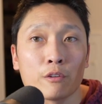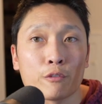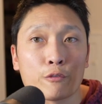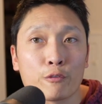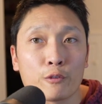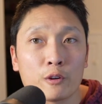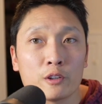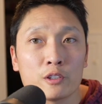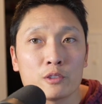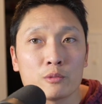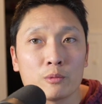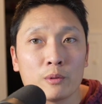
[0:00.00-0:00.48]

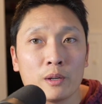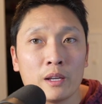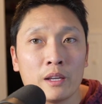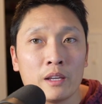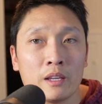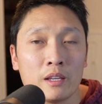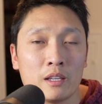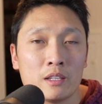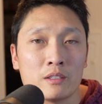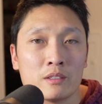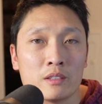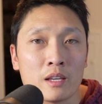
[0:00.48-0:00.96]
first way
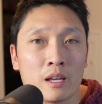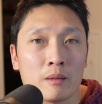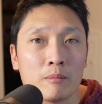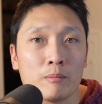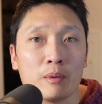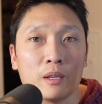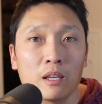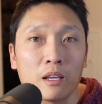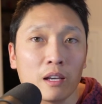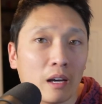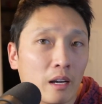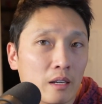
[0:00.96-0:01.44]
is that
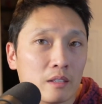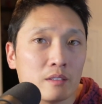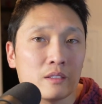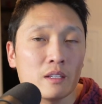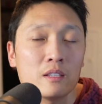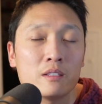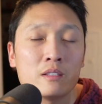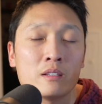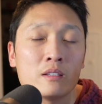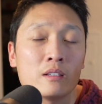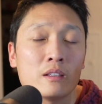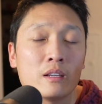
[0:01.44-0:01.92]
because
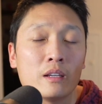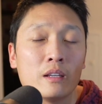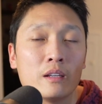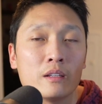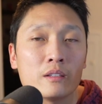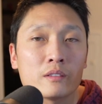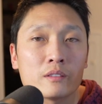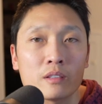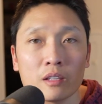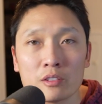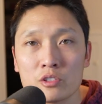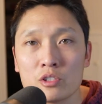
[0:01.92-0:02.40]
it
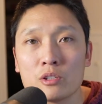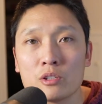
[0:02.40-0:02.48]
is such